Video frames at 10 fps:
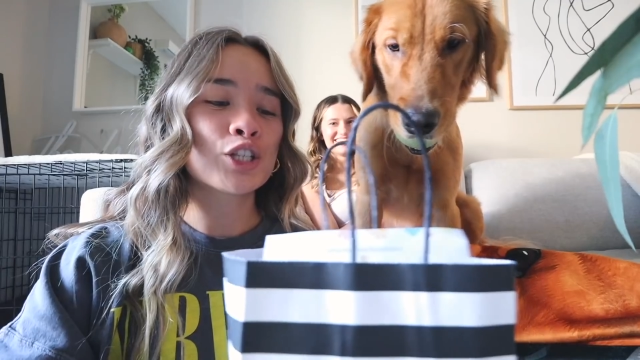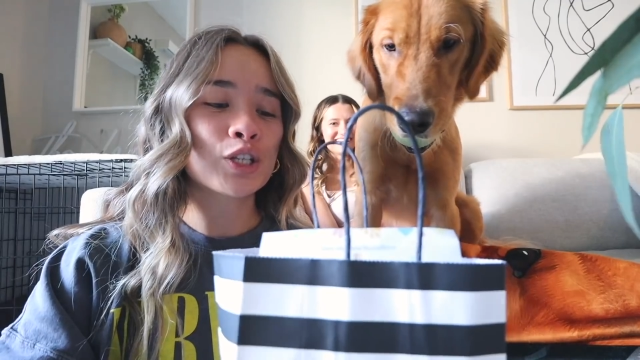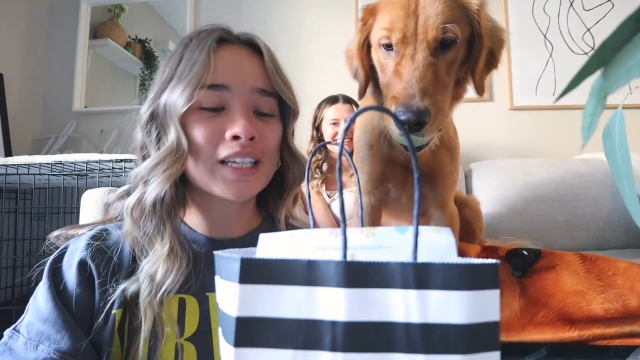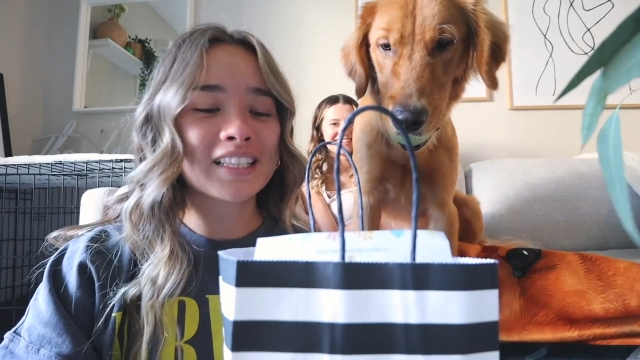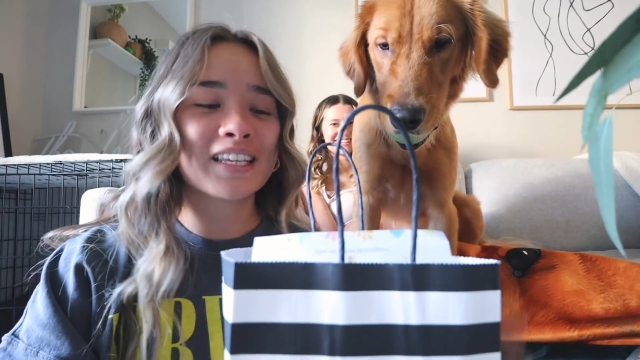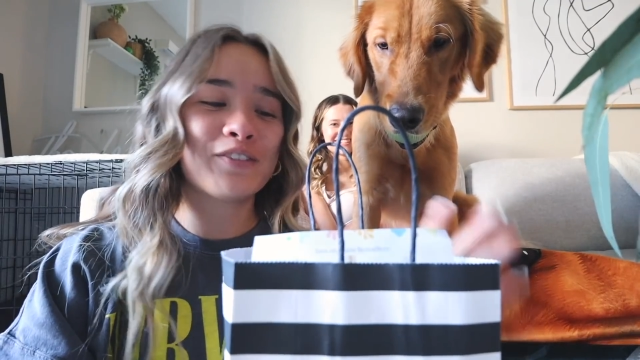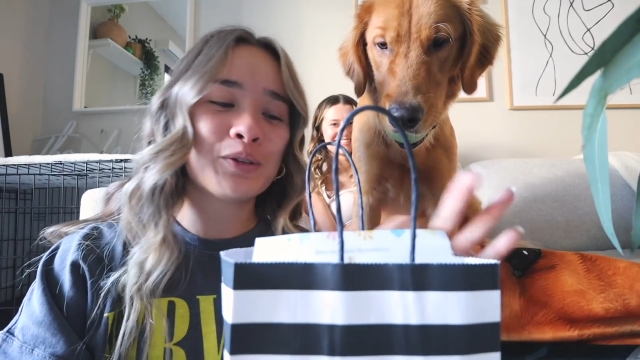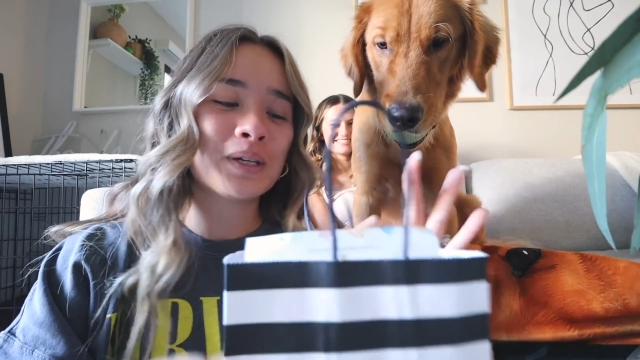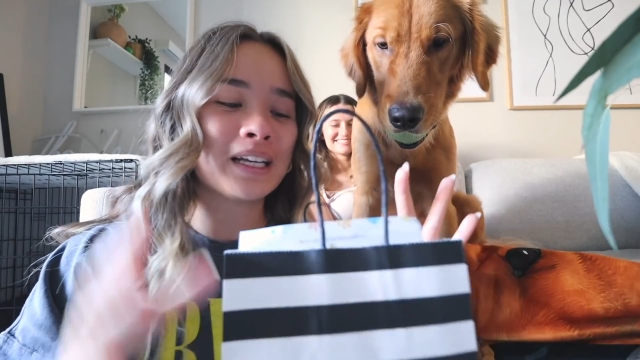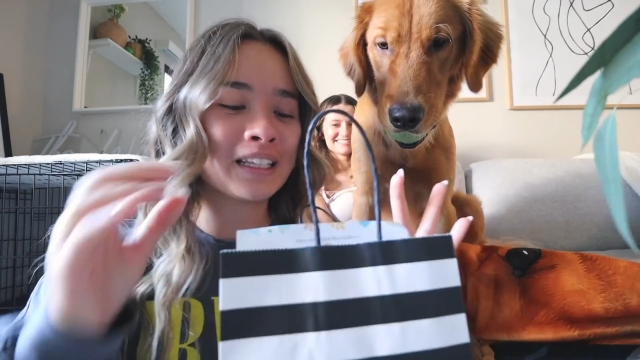Speaker 1: So let's give you
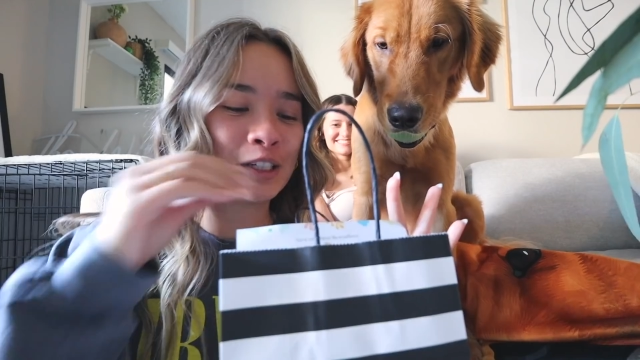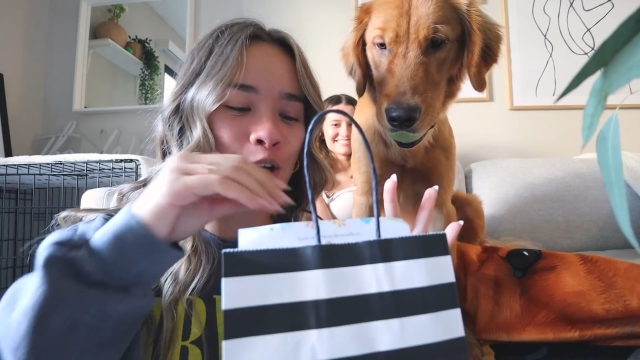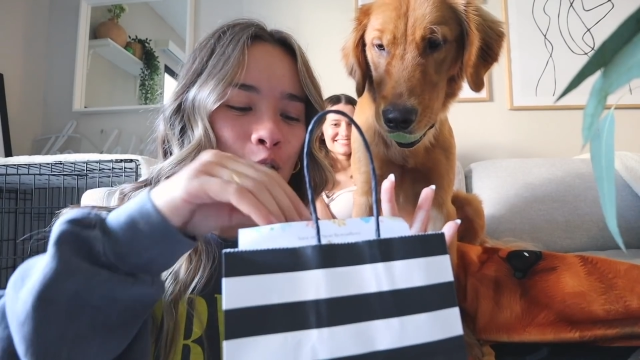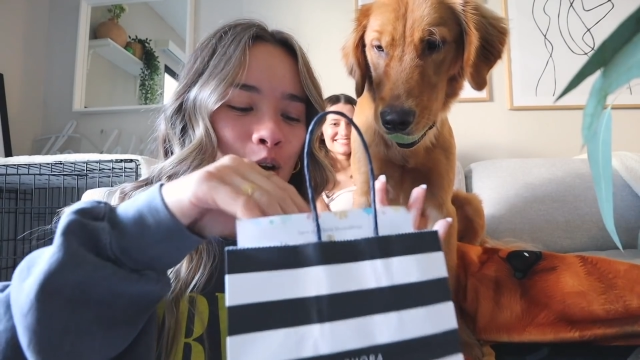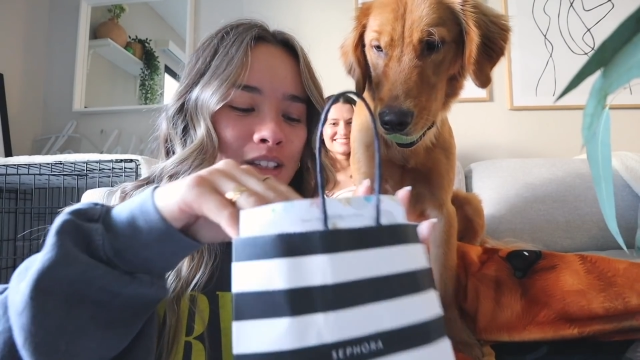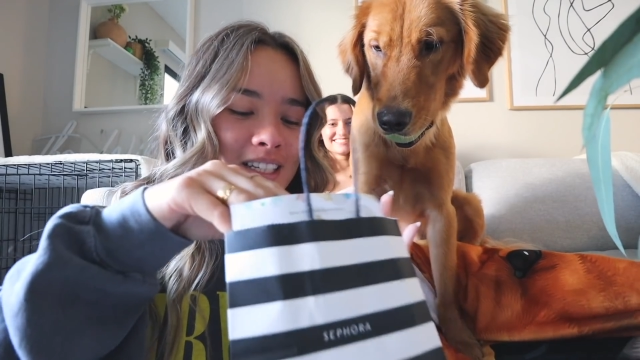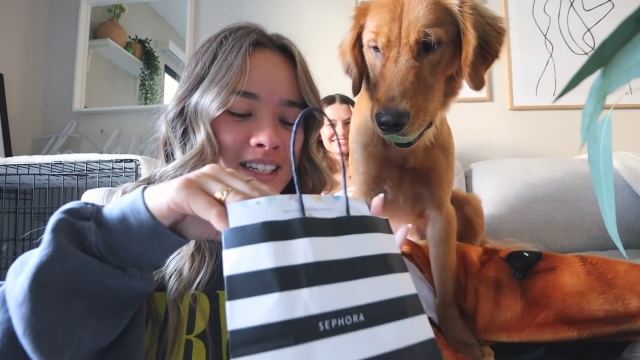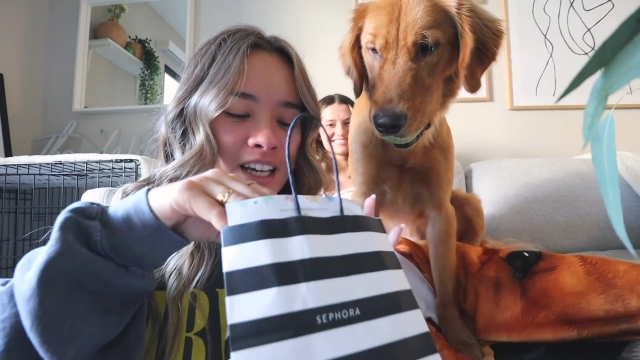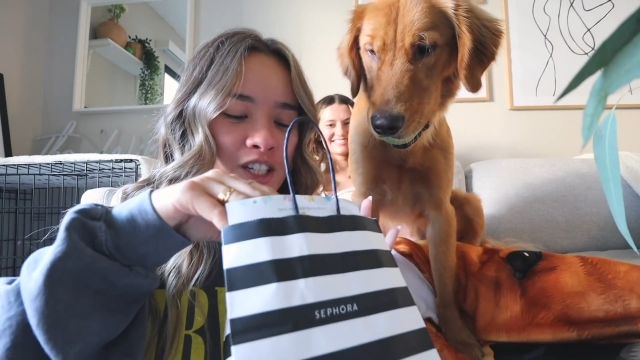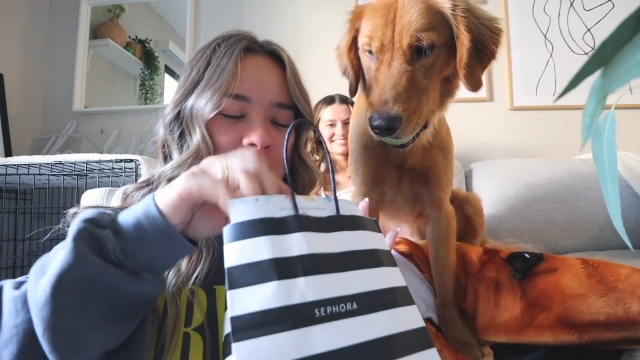a little haul. This is
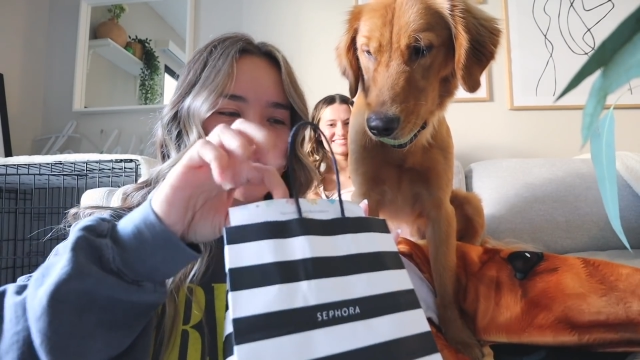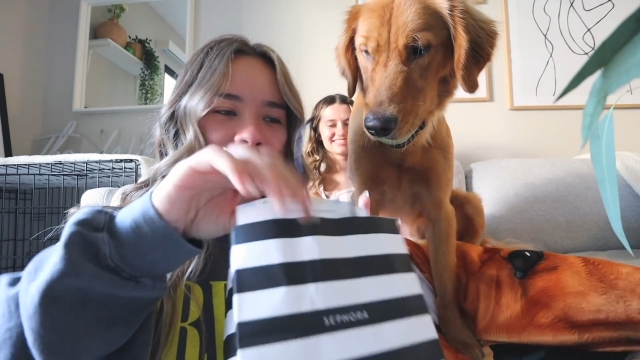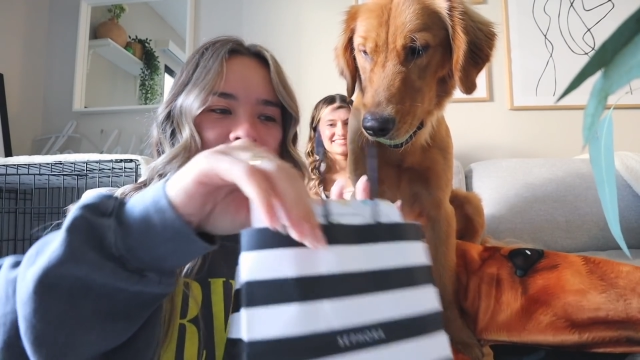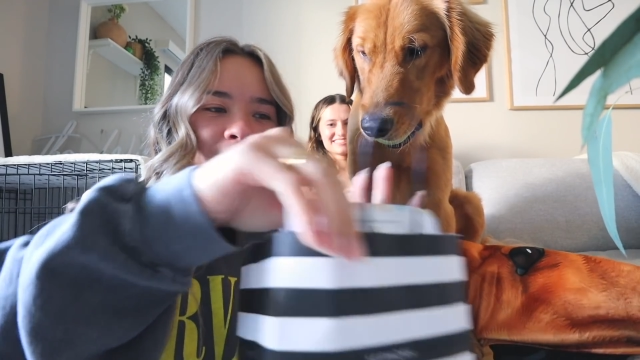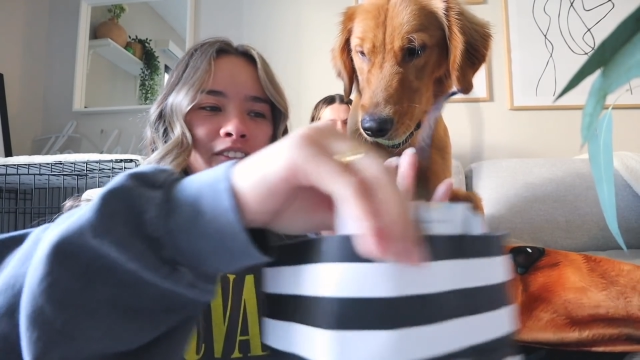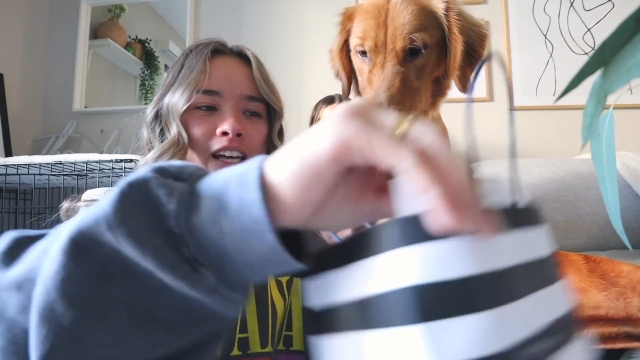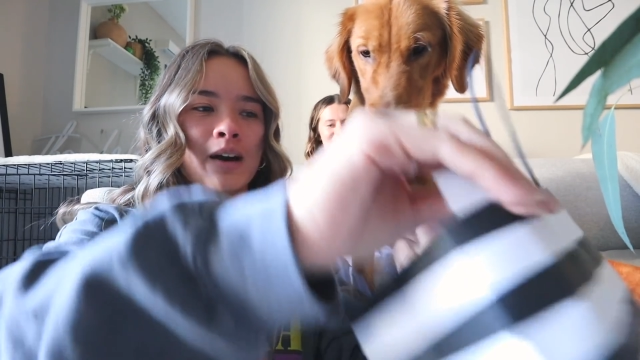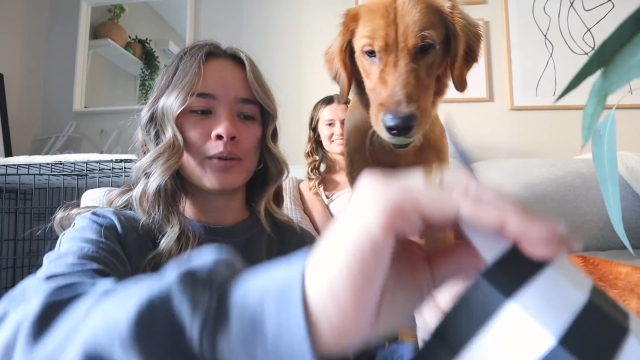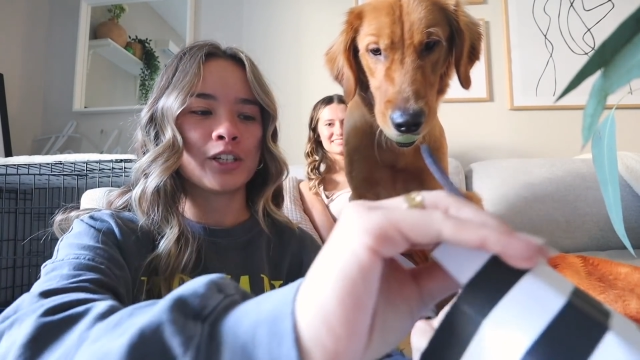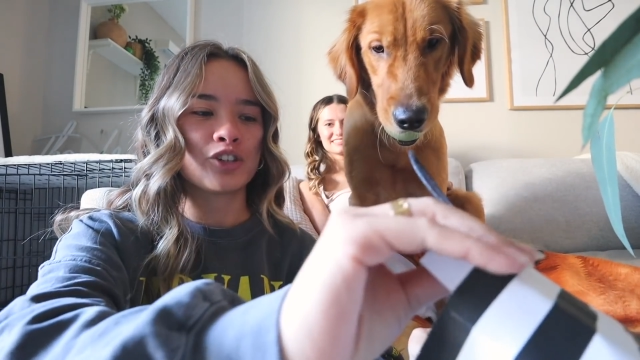actually like stuff that I want to